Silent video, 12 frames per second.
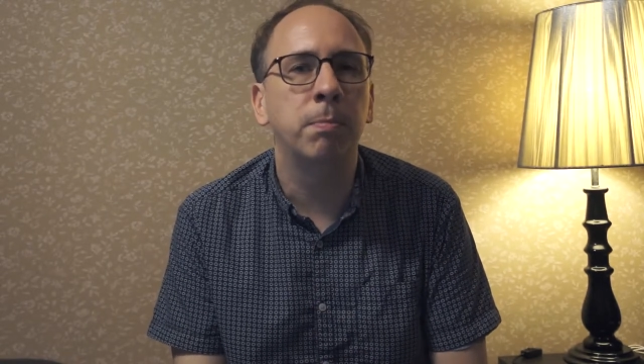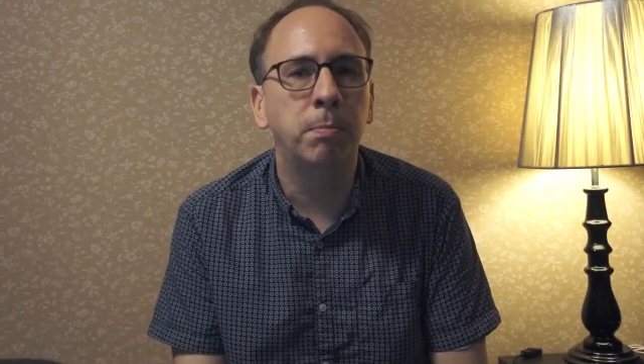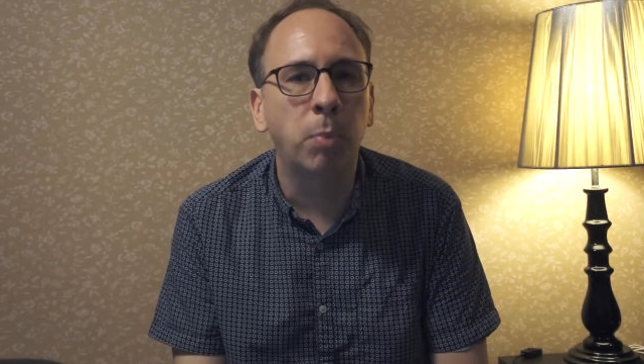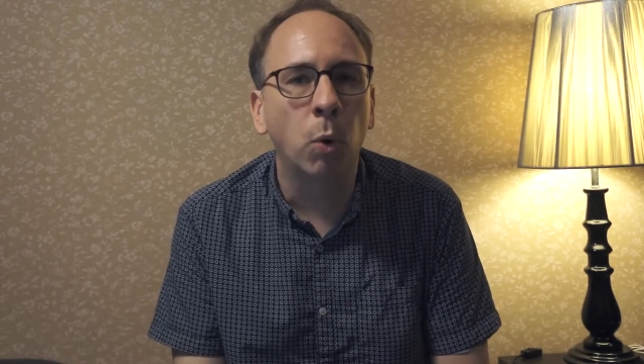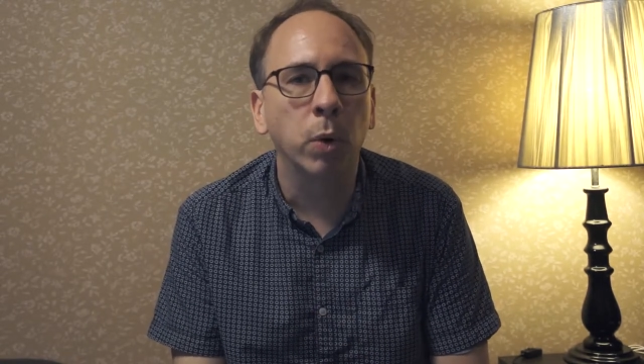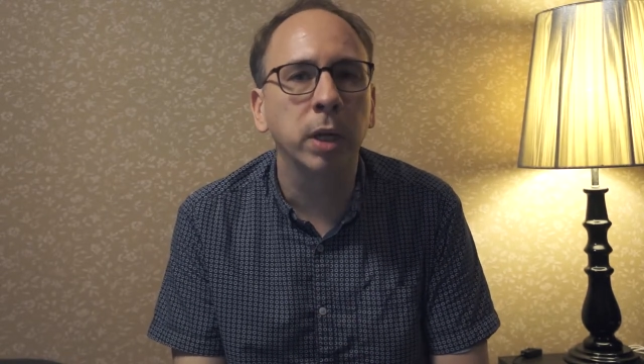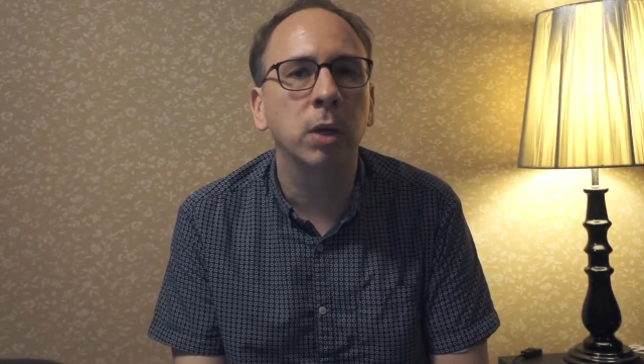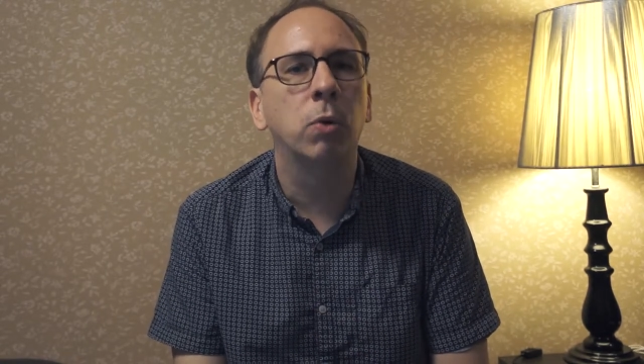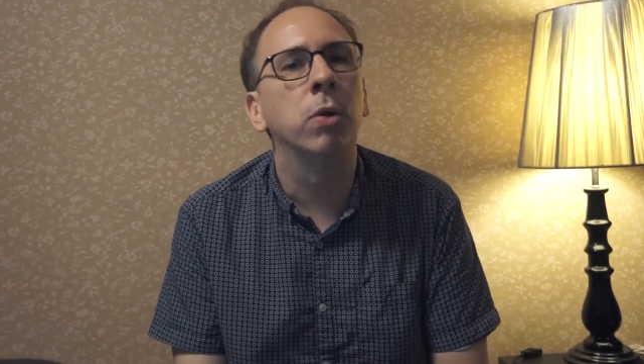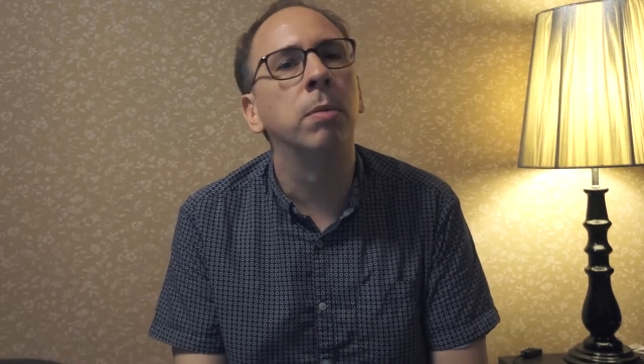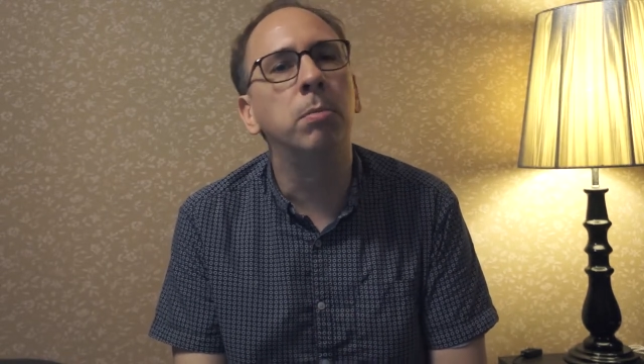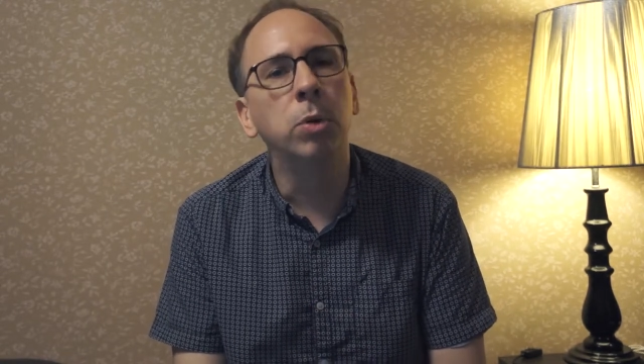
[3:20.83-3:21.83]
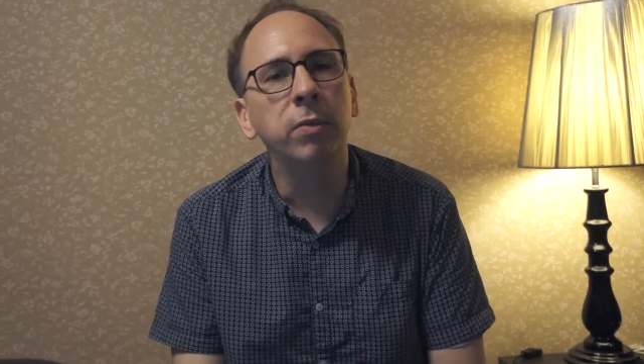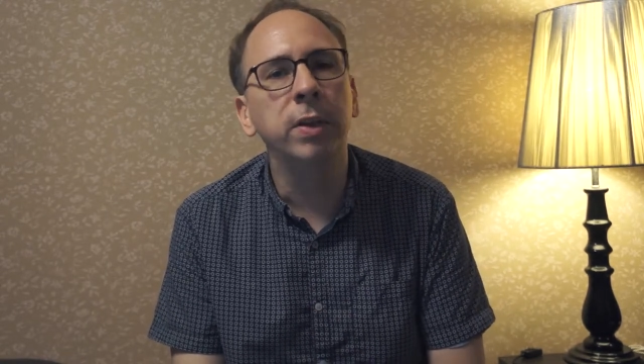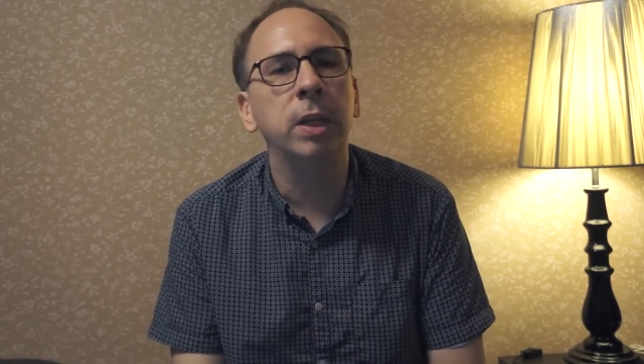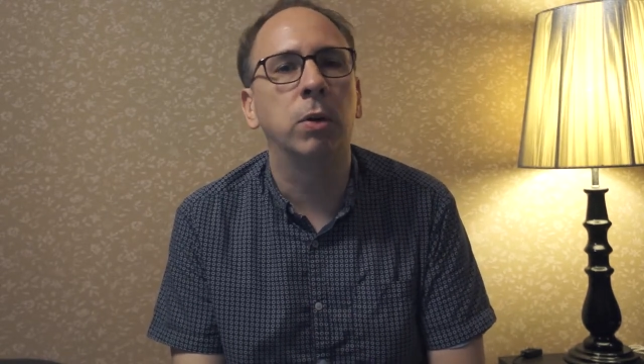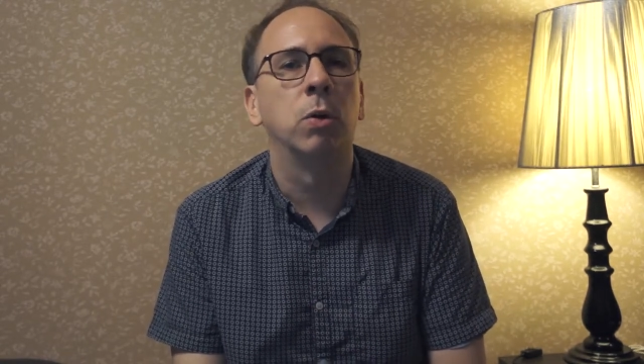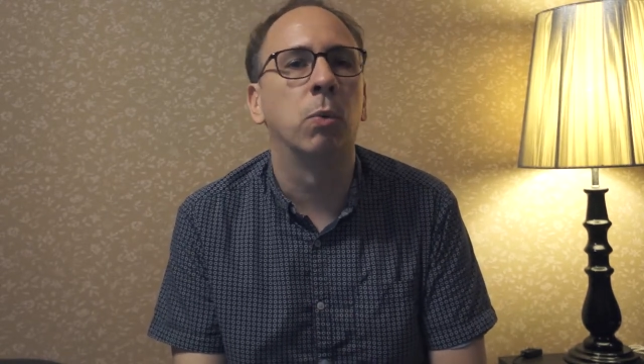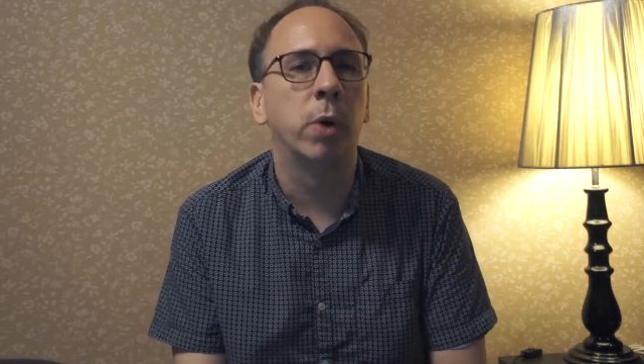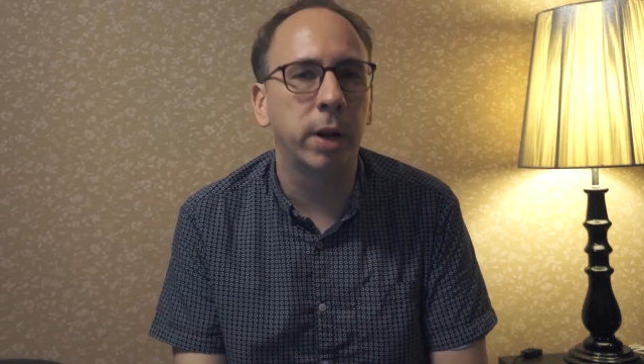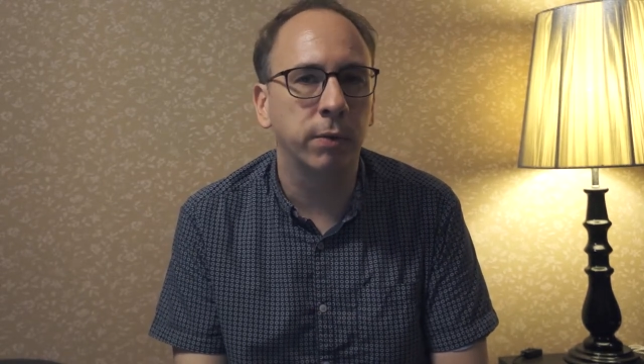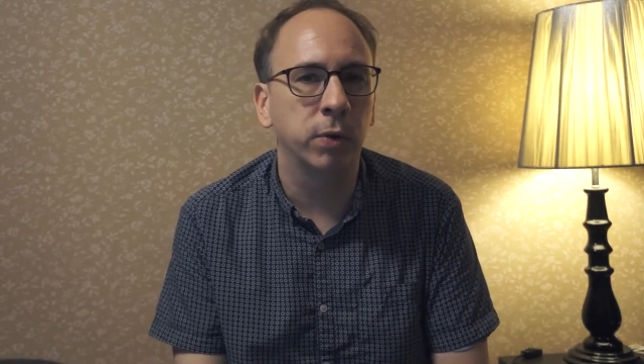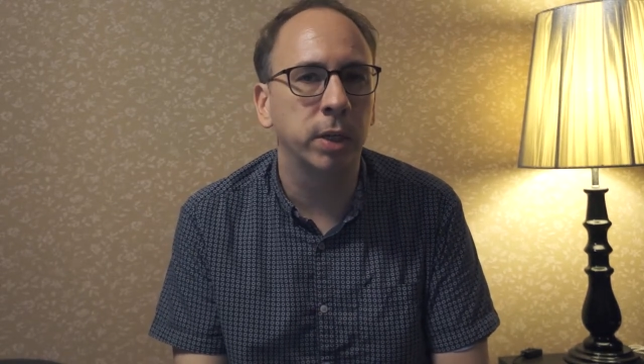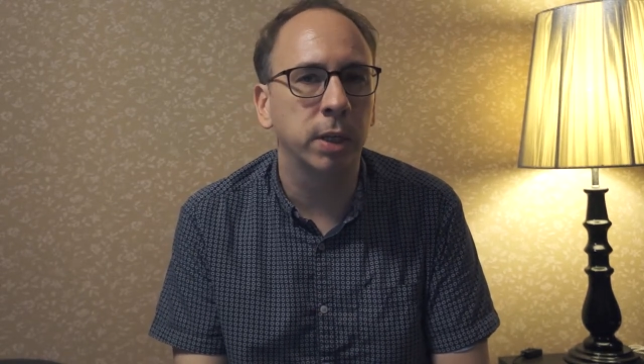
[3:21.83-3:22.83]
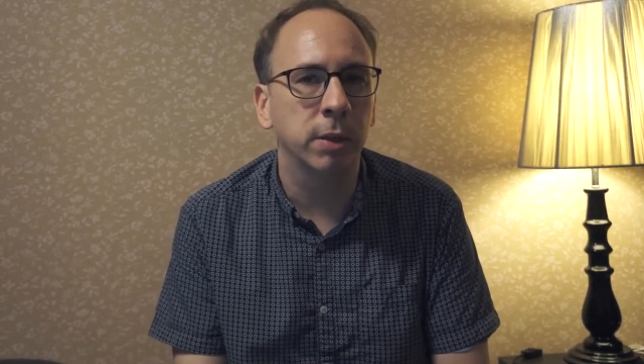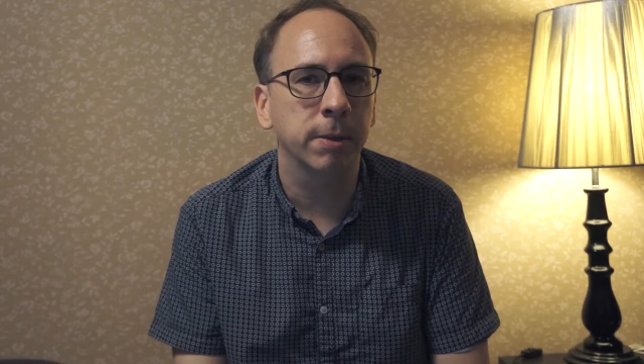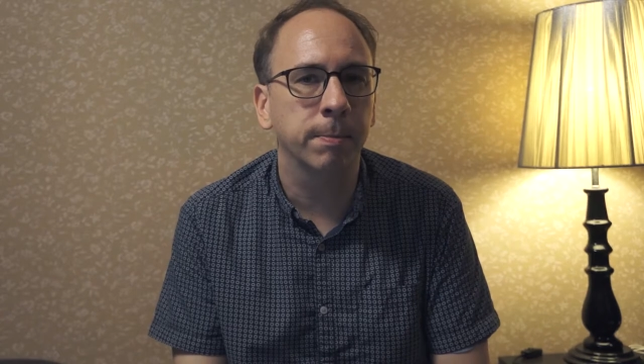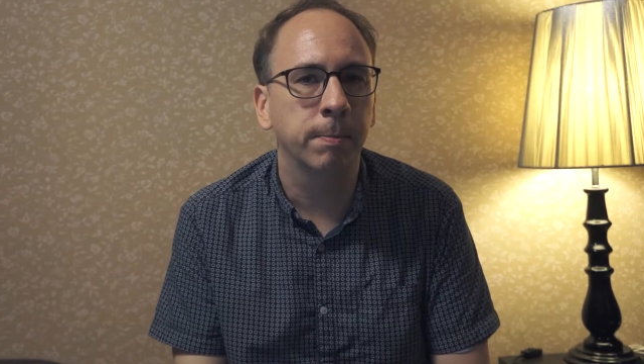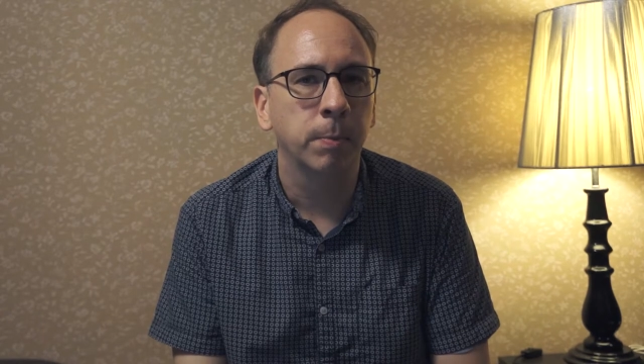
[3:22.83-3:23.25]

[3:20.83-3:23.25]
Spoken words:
boring or the movie or whatever it is.